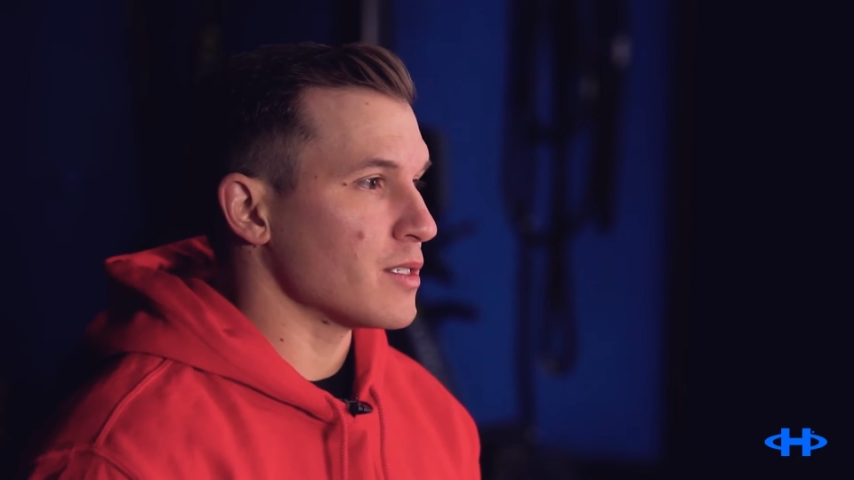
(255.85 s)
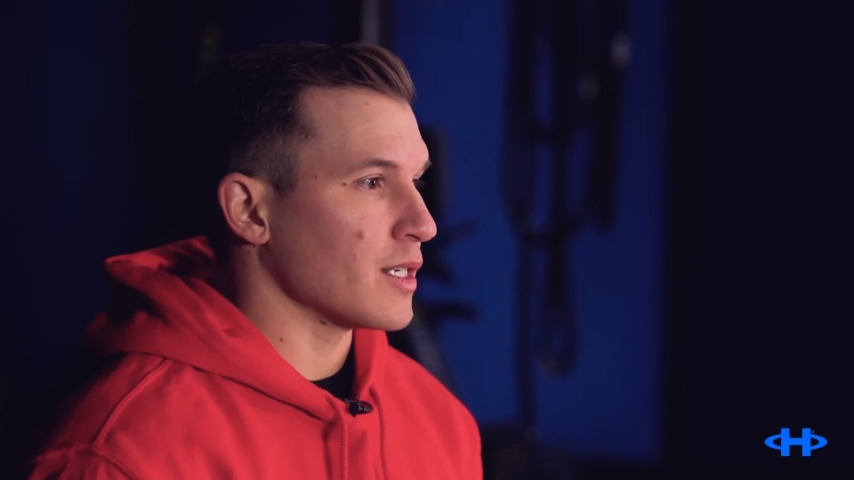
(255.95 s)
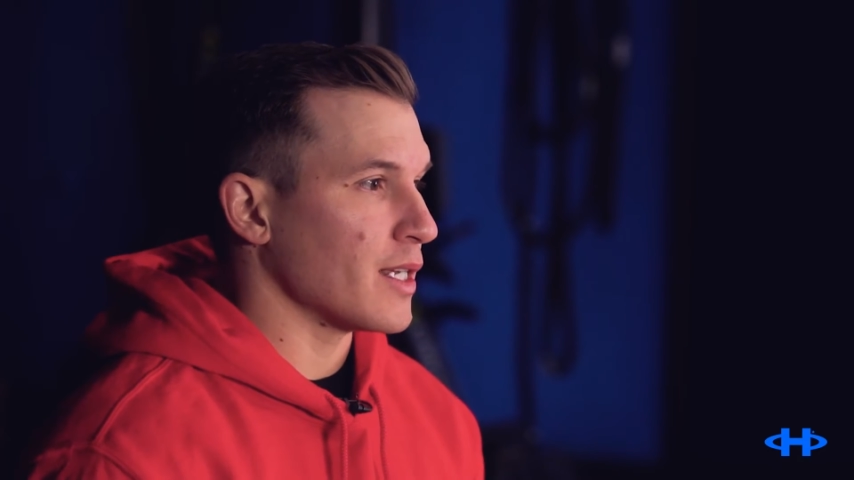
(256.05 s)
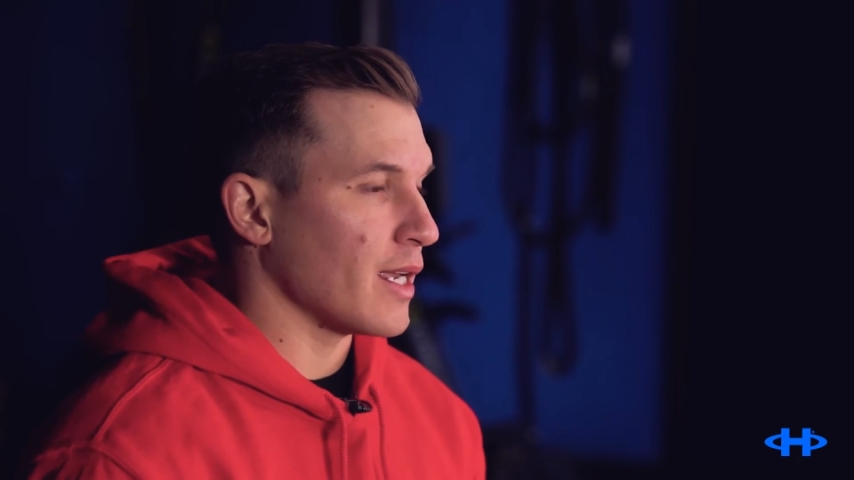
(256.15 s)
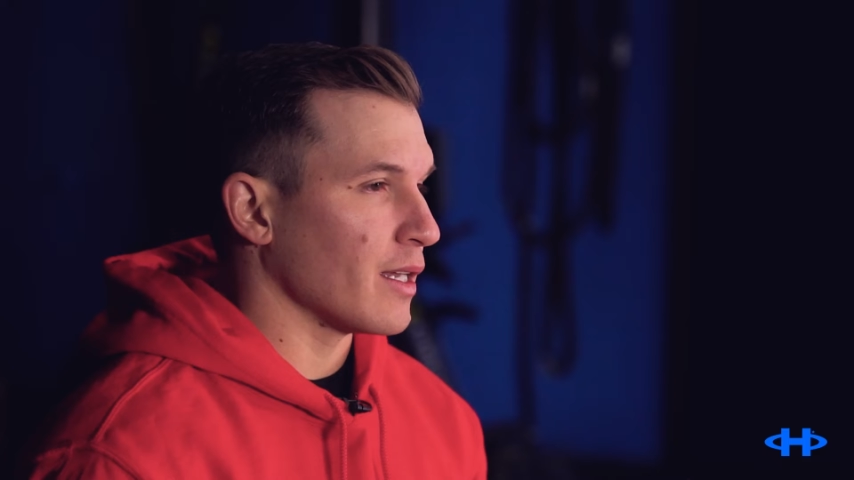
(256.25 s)

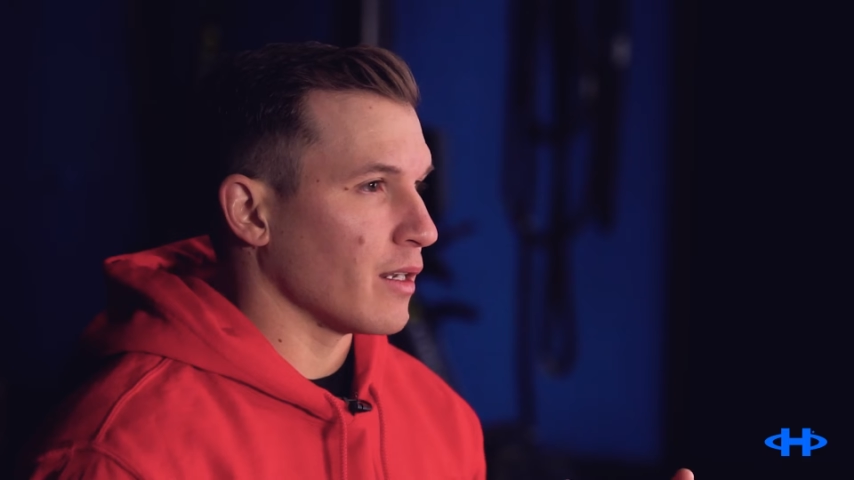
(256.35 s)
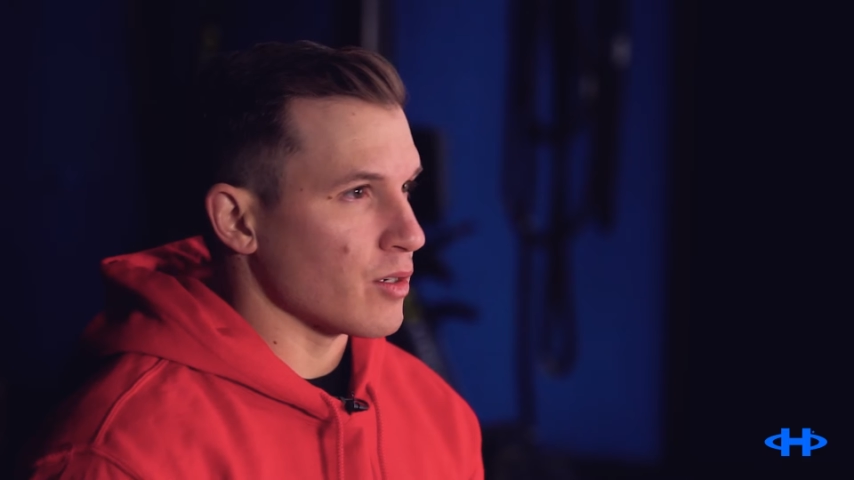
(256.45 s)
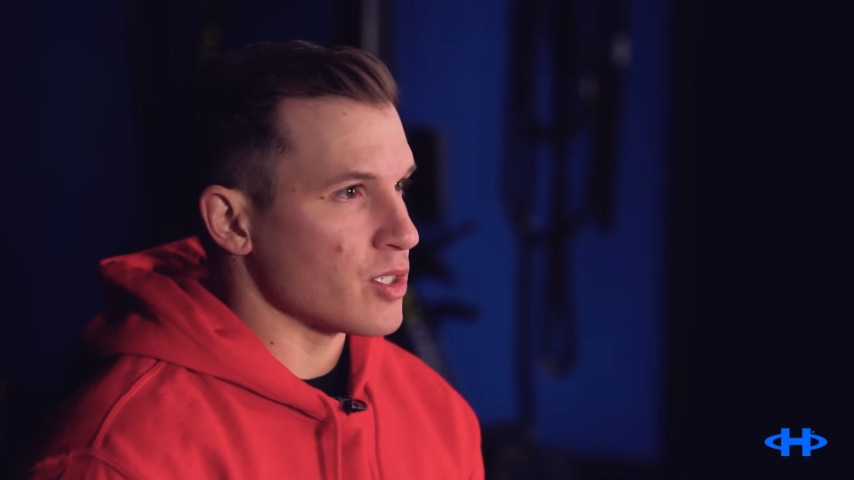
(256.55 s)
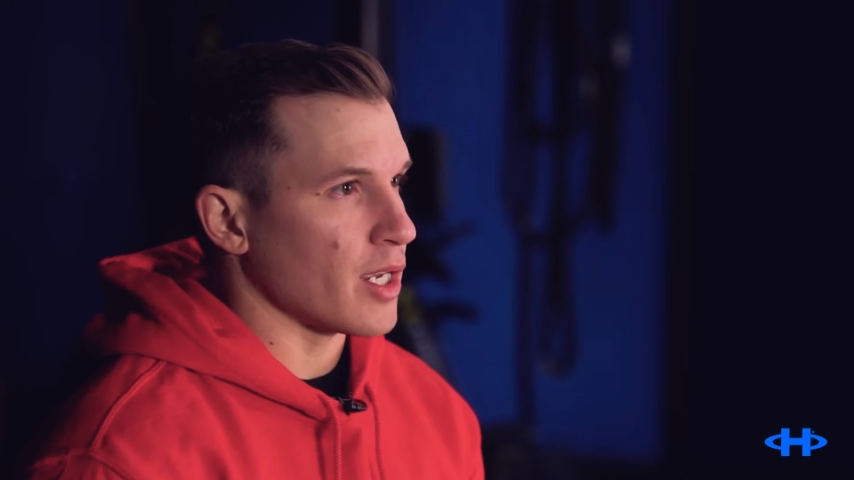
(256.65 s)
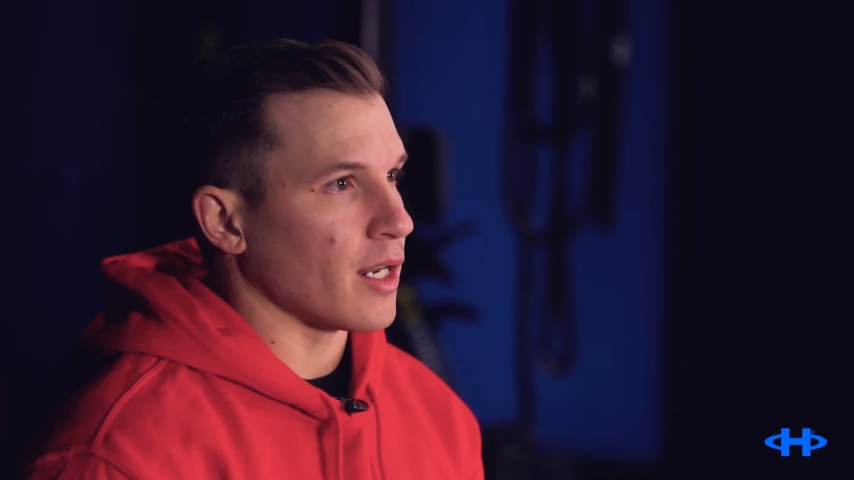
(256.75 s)
to gain that
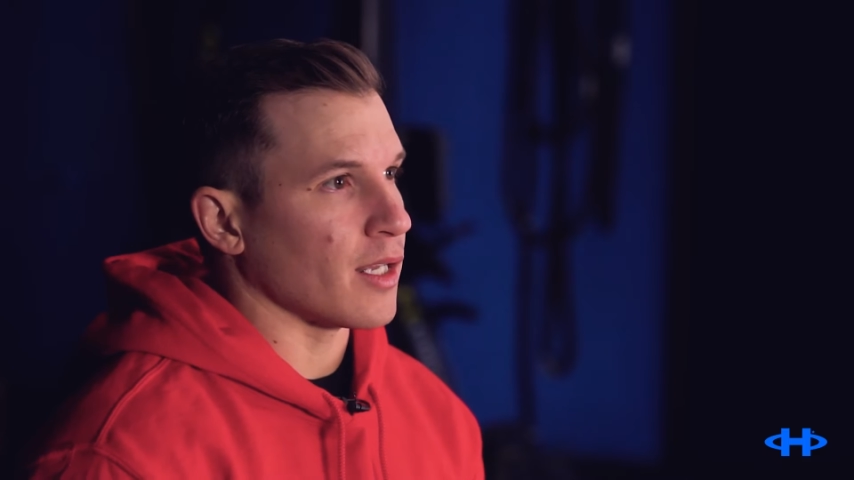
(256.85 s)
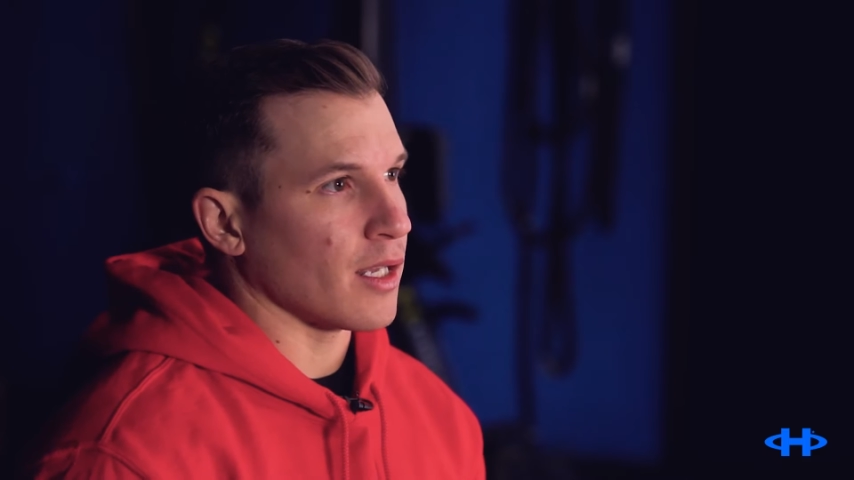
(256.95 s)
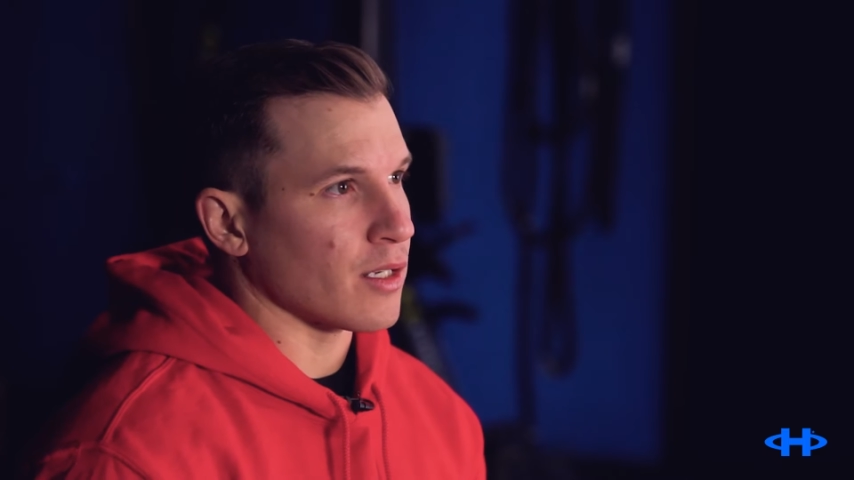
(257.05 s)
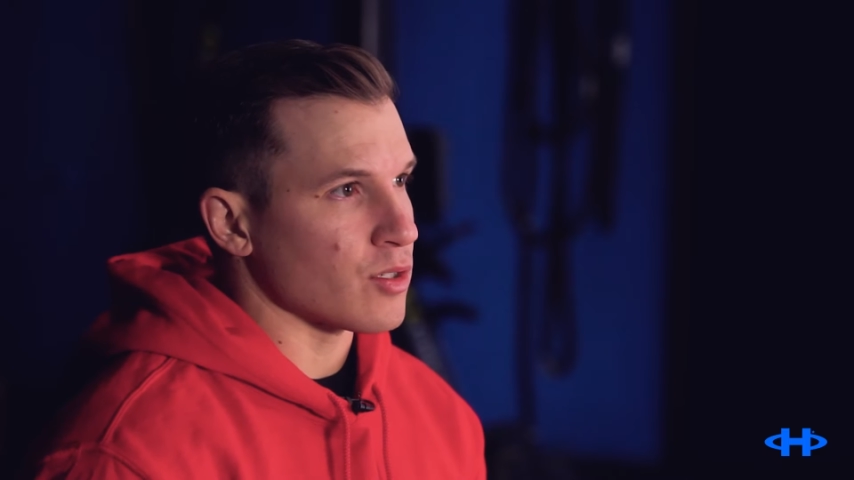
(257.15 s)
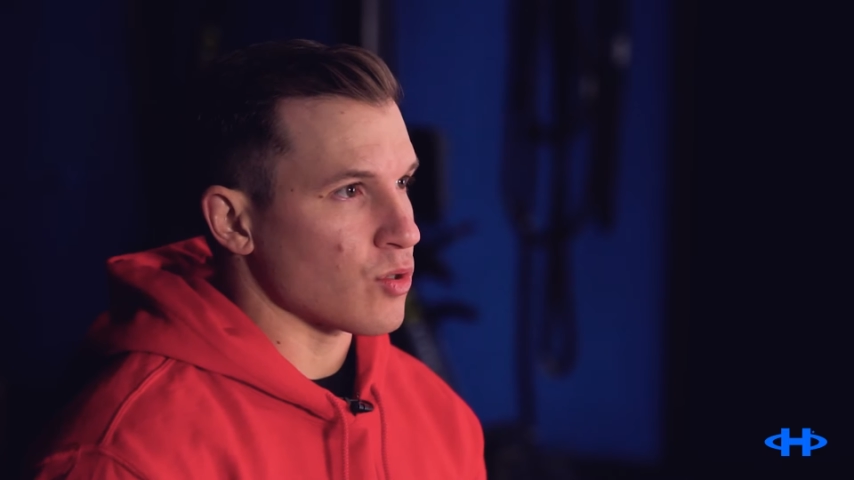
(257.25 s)
understanding
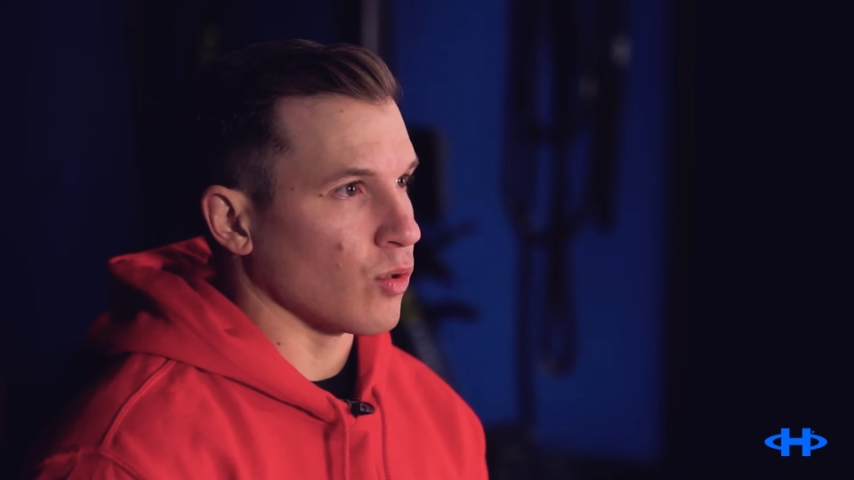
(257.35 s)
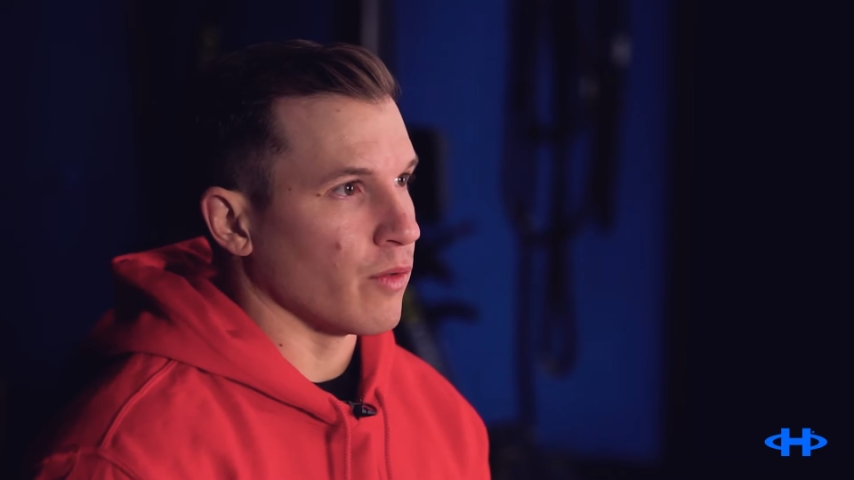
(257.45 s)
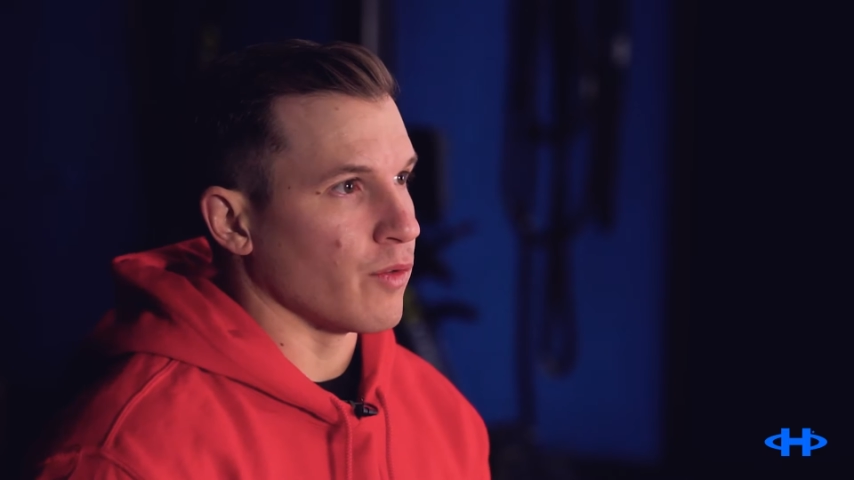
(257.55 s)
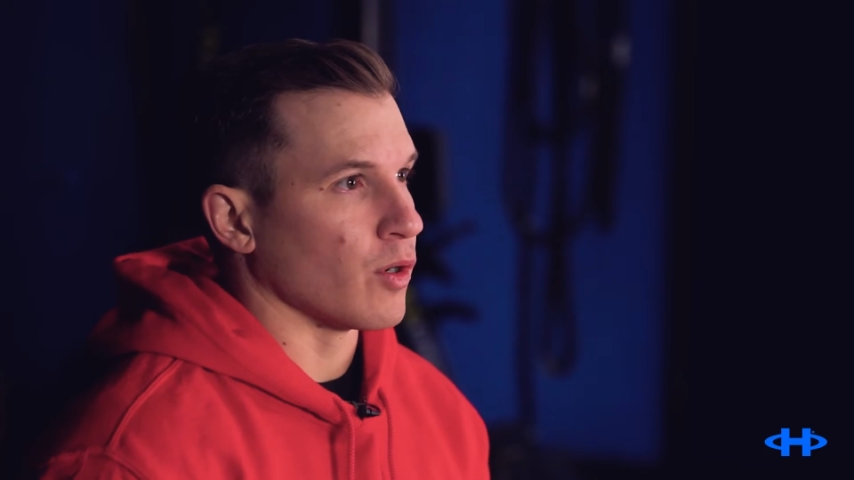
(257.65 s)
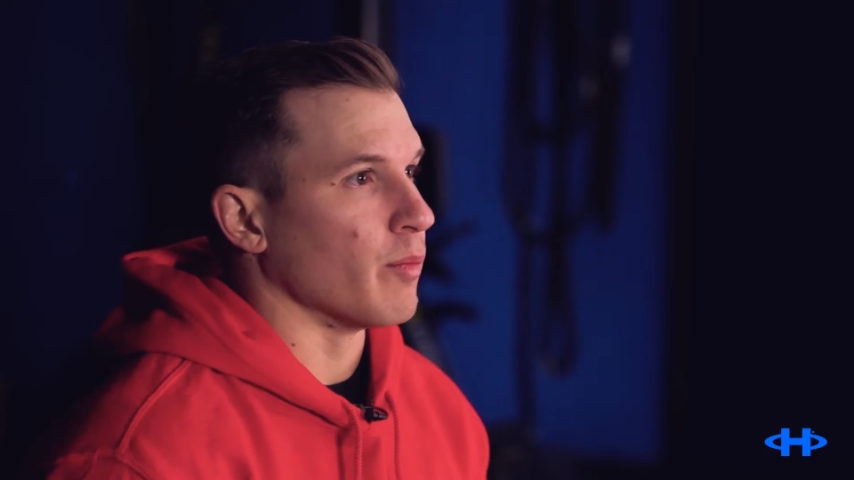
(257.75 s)
and control
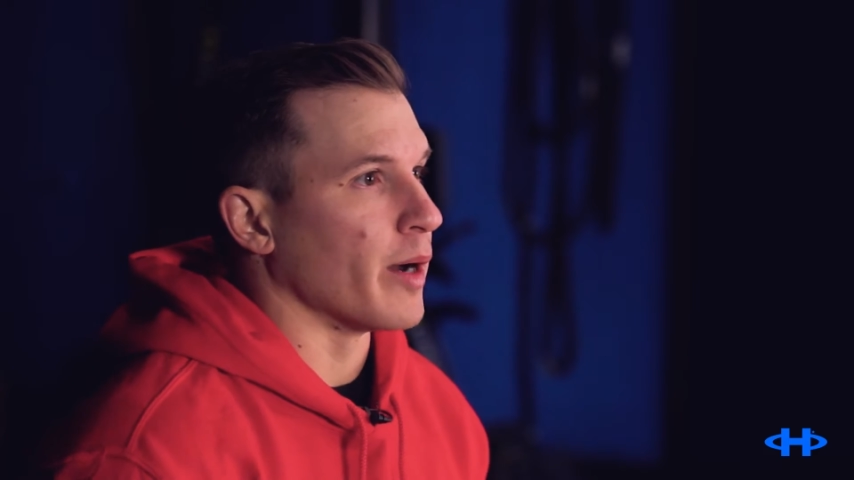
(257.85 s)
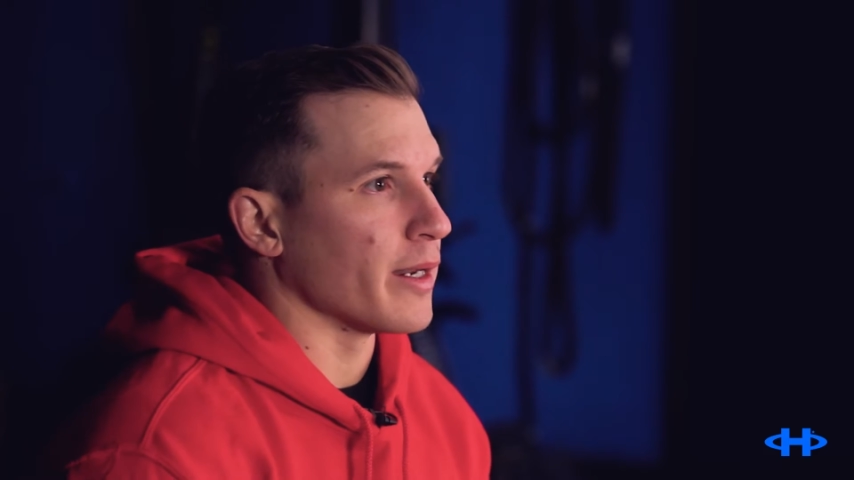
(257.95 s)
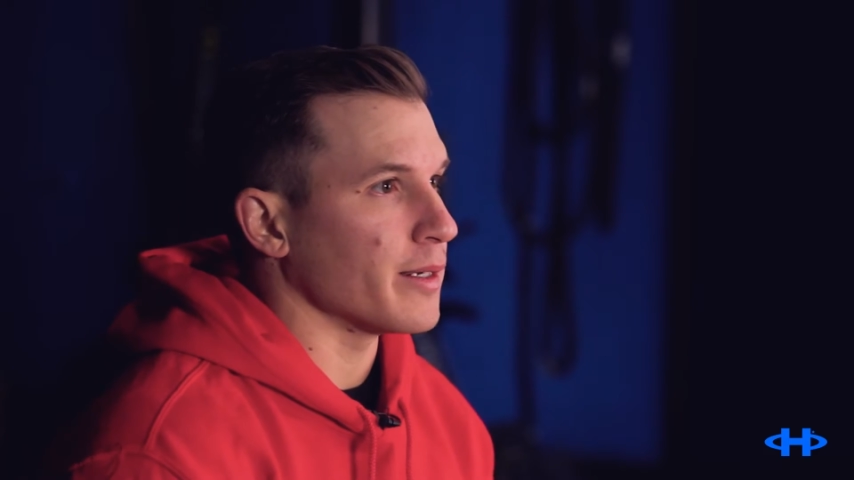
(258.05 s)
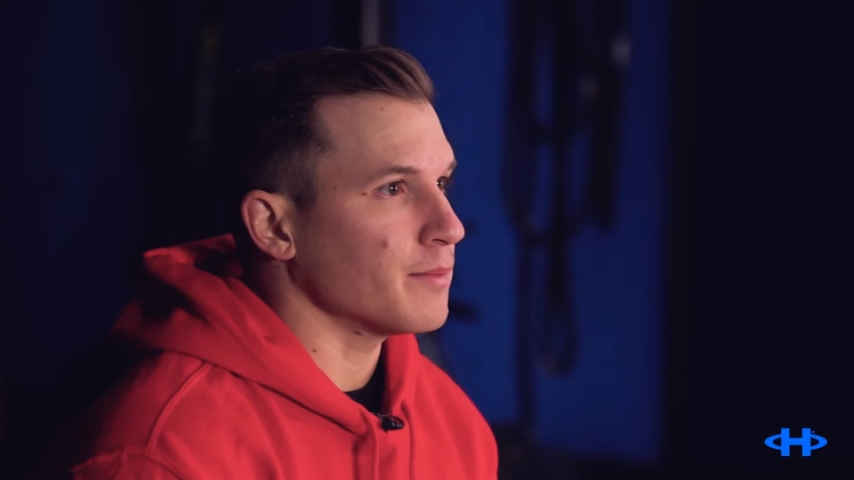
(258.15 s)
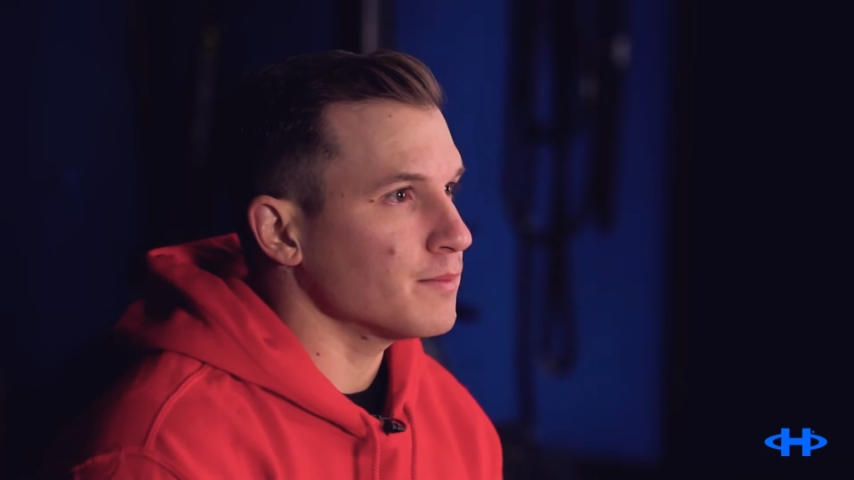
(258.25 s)
of their own body.